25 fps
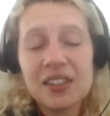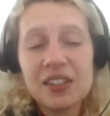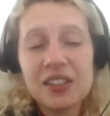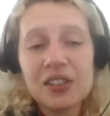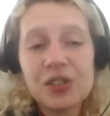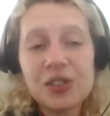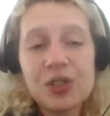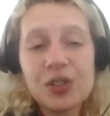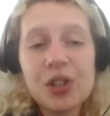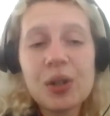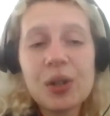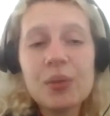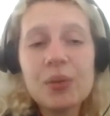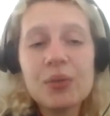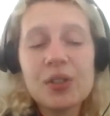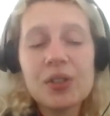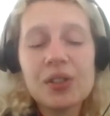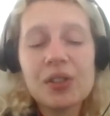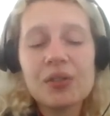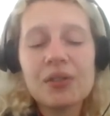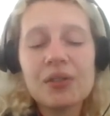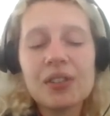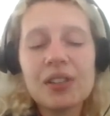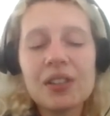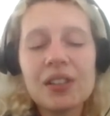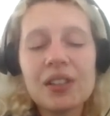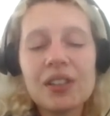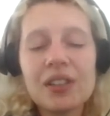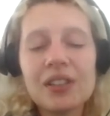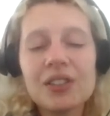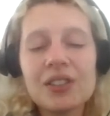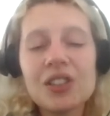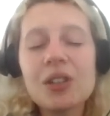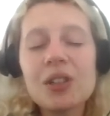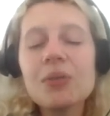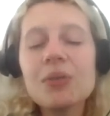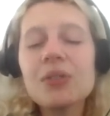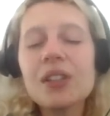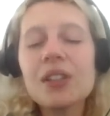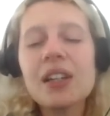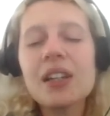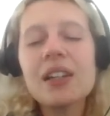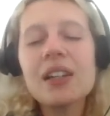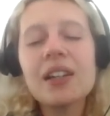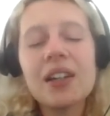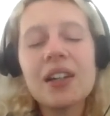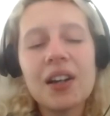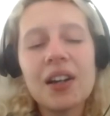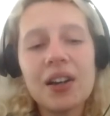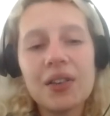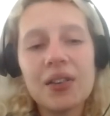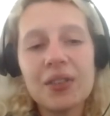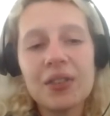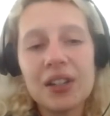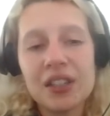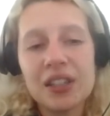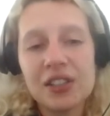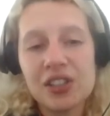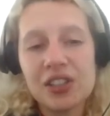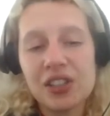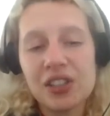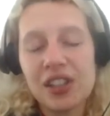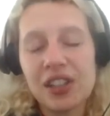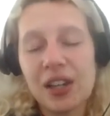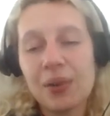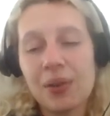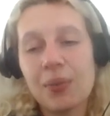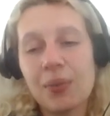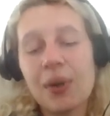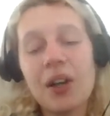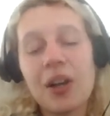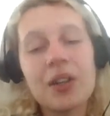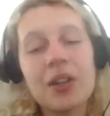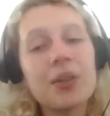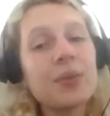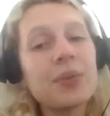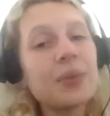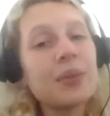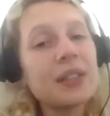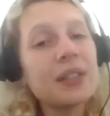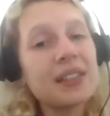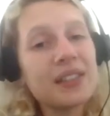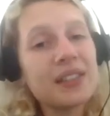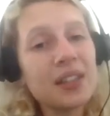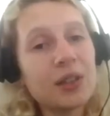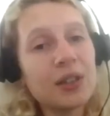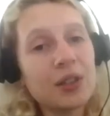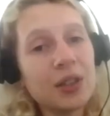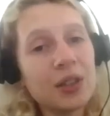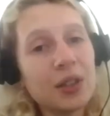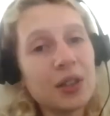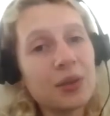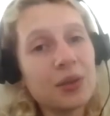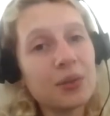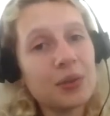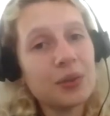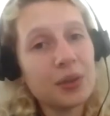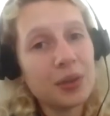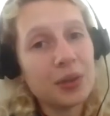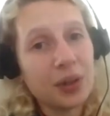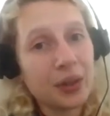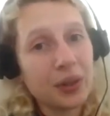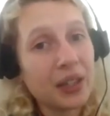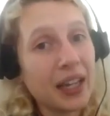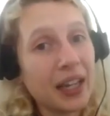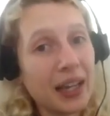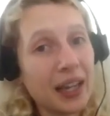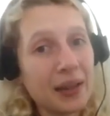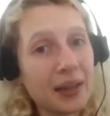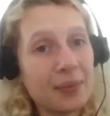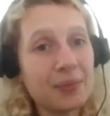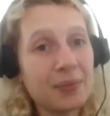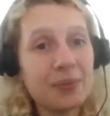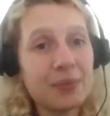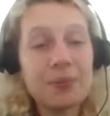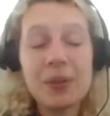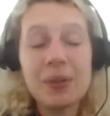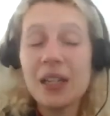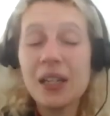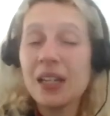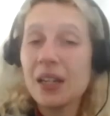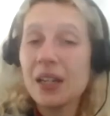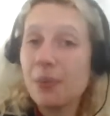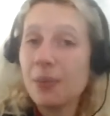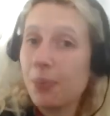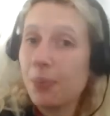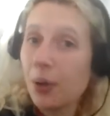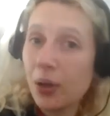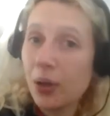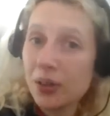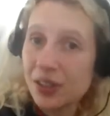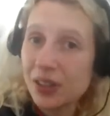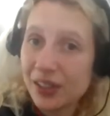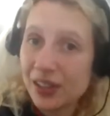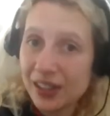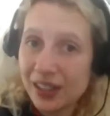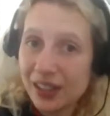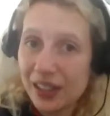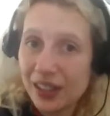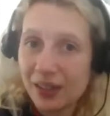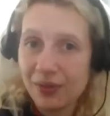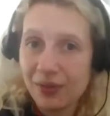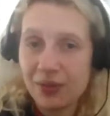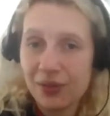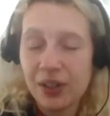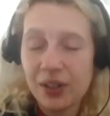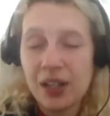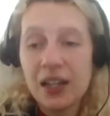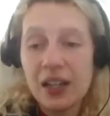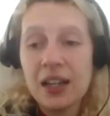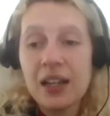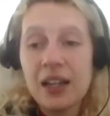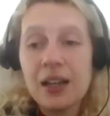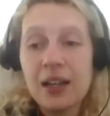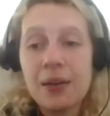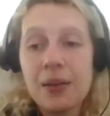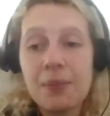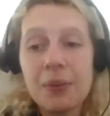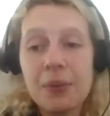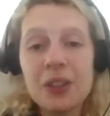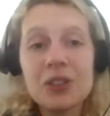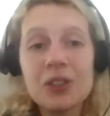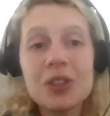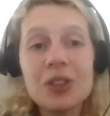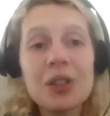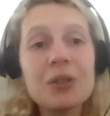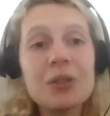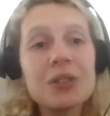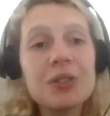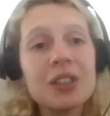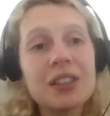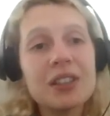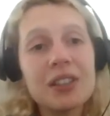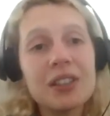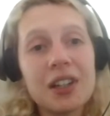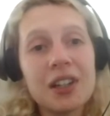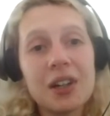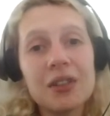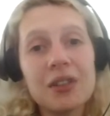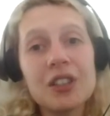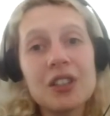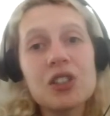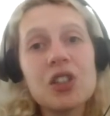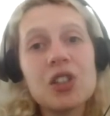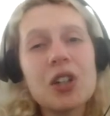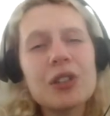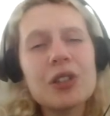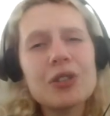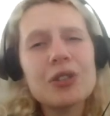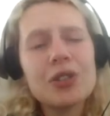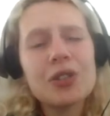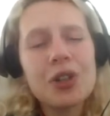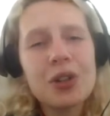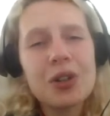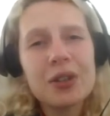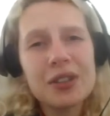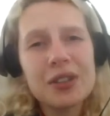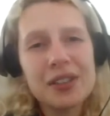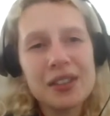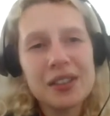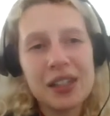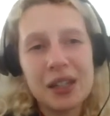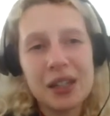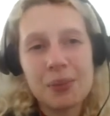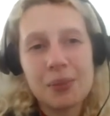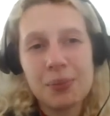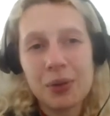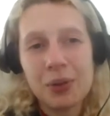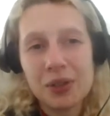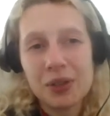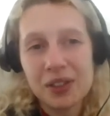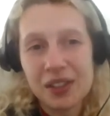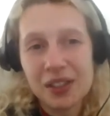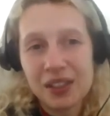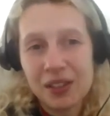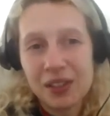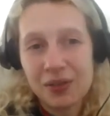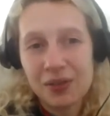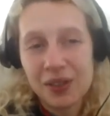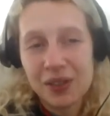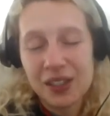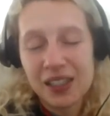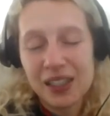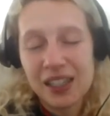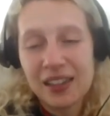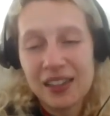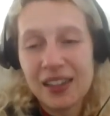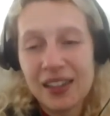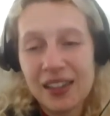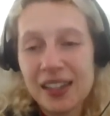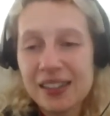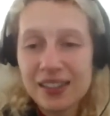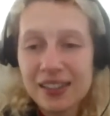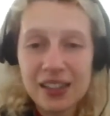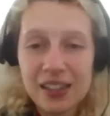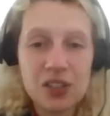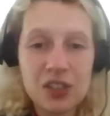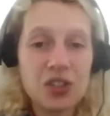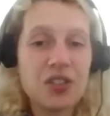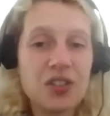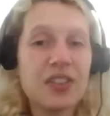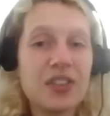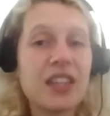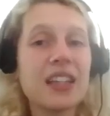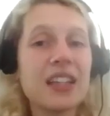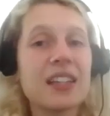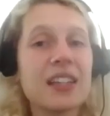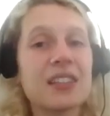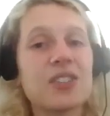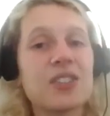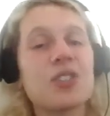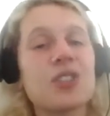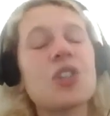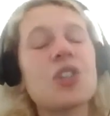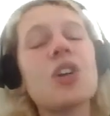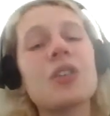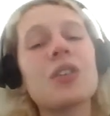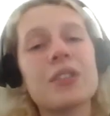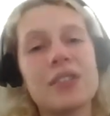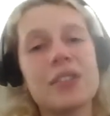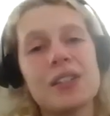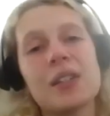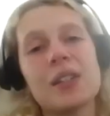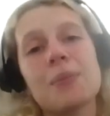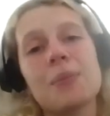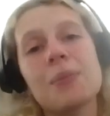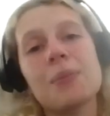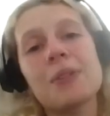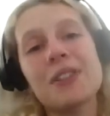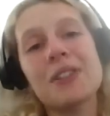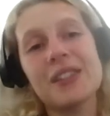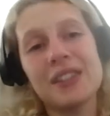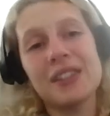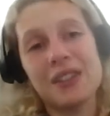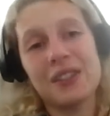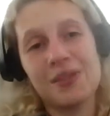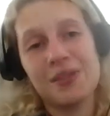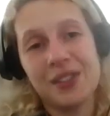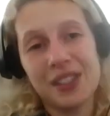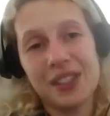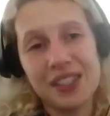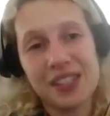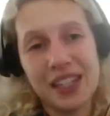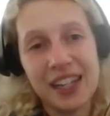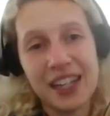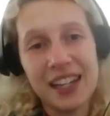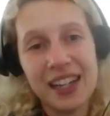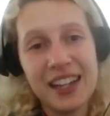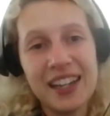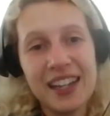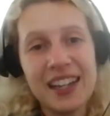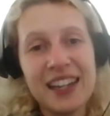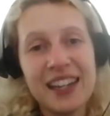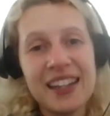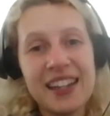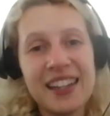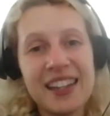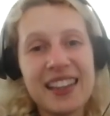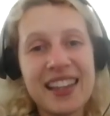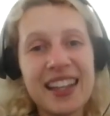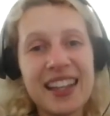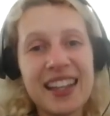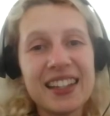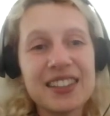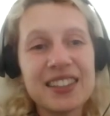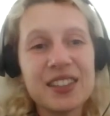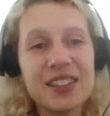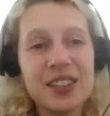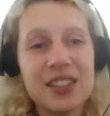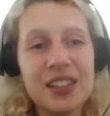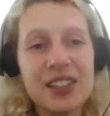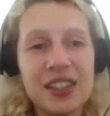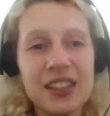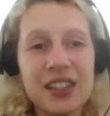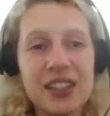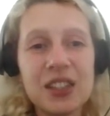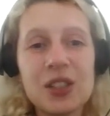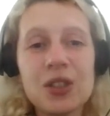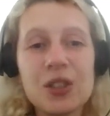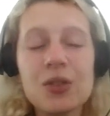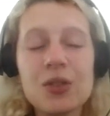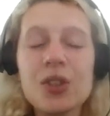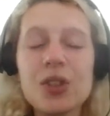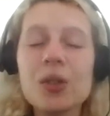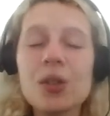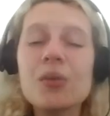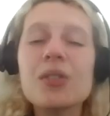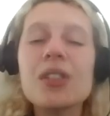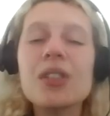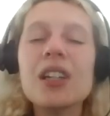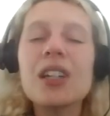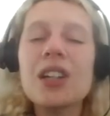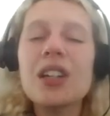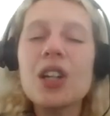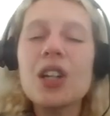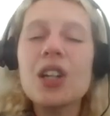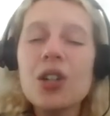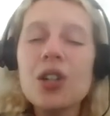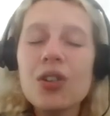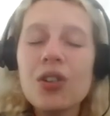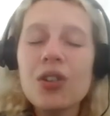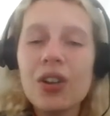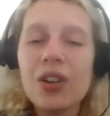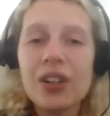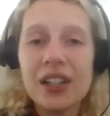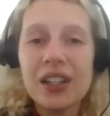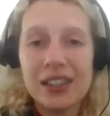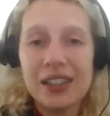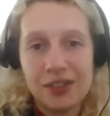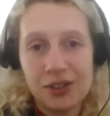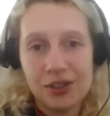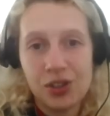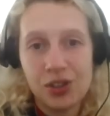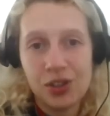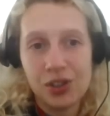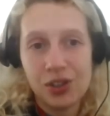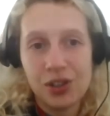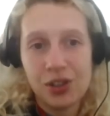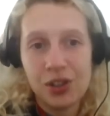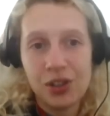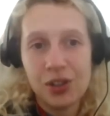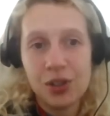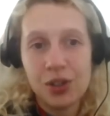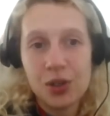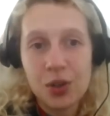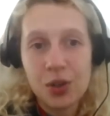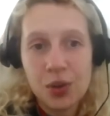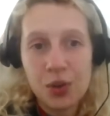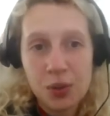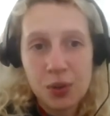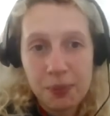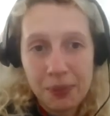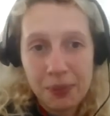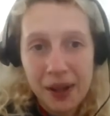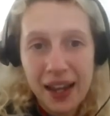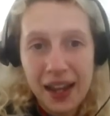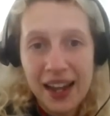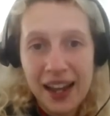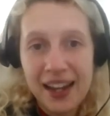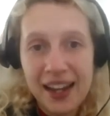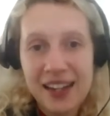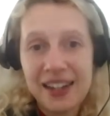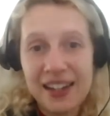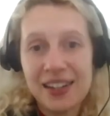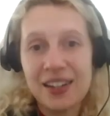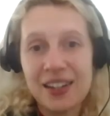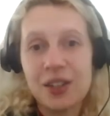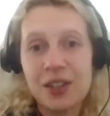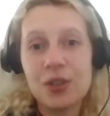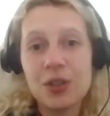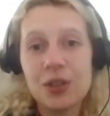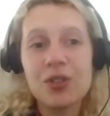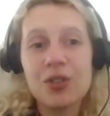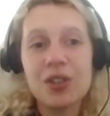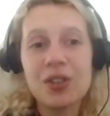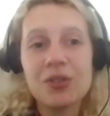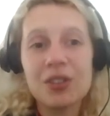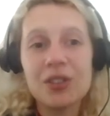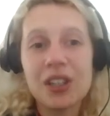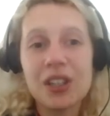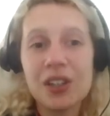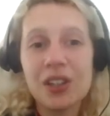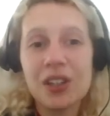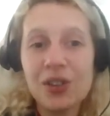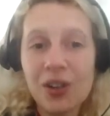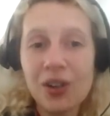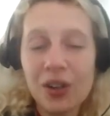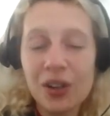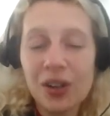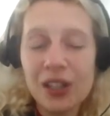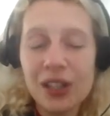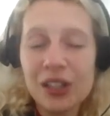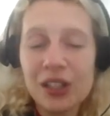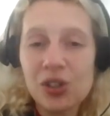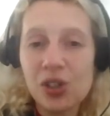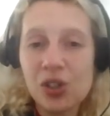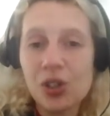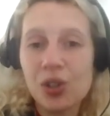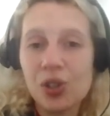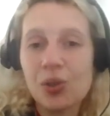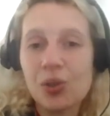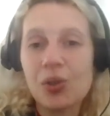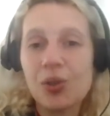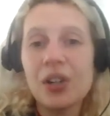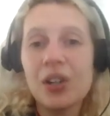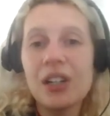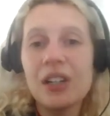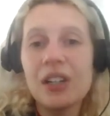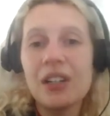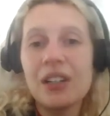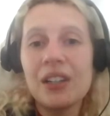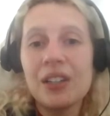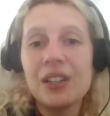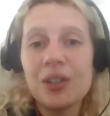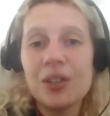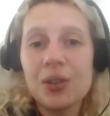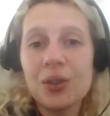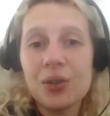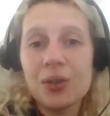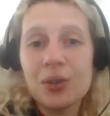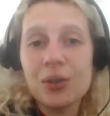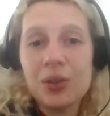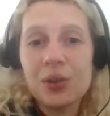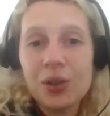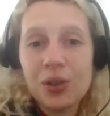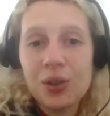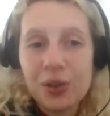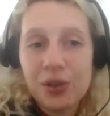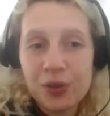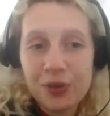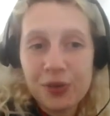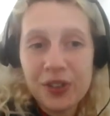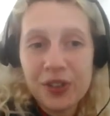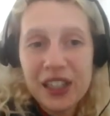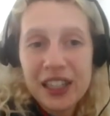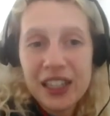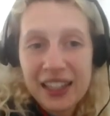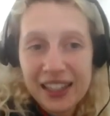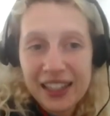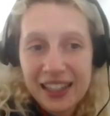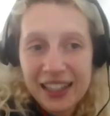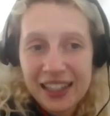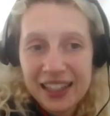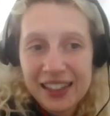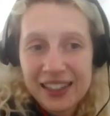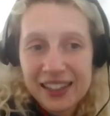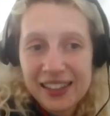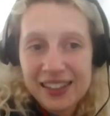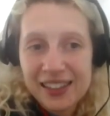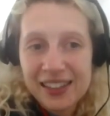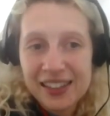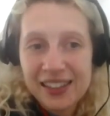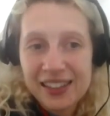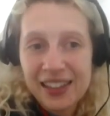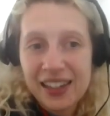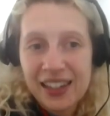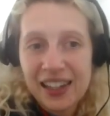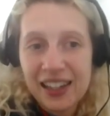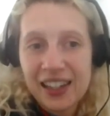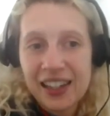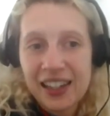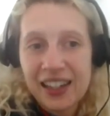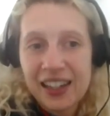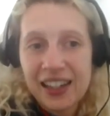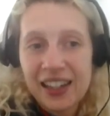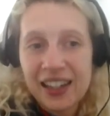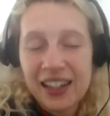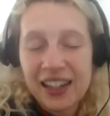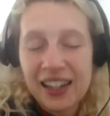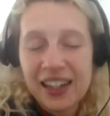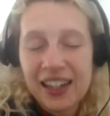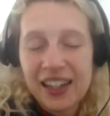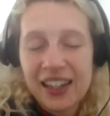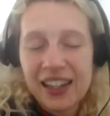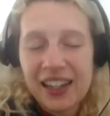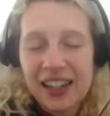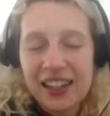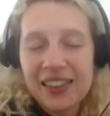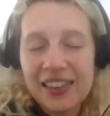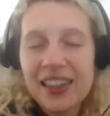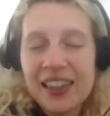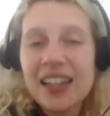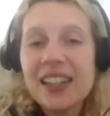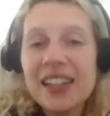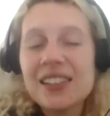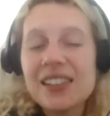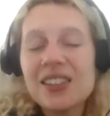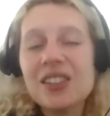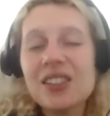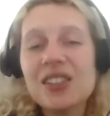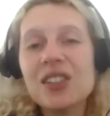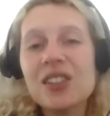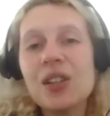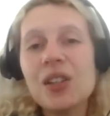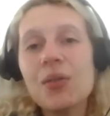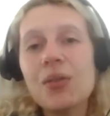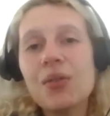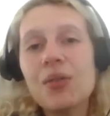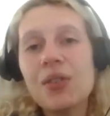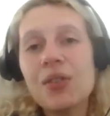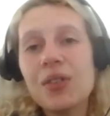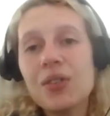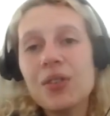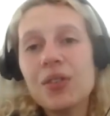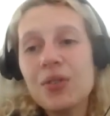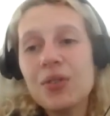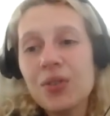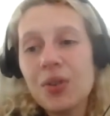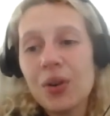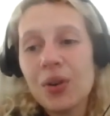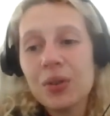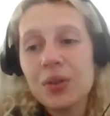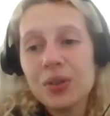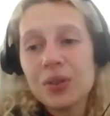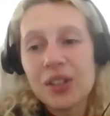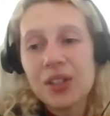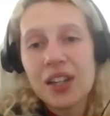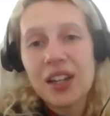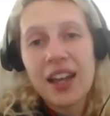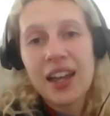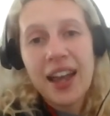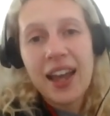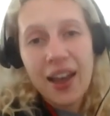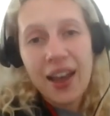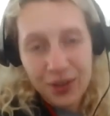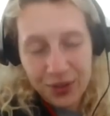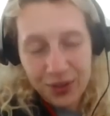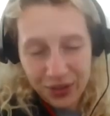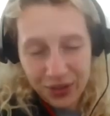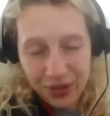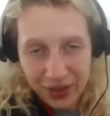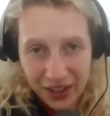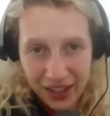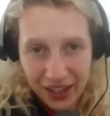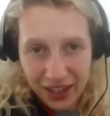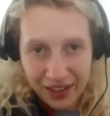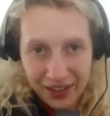don't encourage. Now, I always tell you, okay, being positive, but don't encourage toxic positivity. There's such a thing as toxic positivity, that you don't acknowledge your pain, you don't acknowledge your feelings. That's not healthy.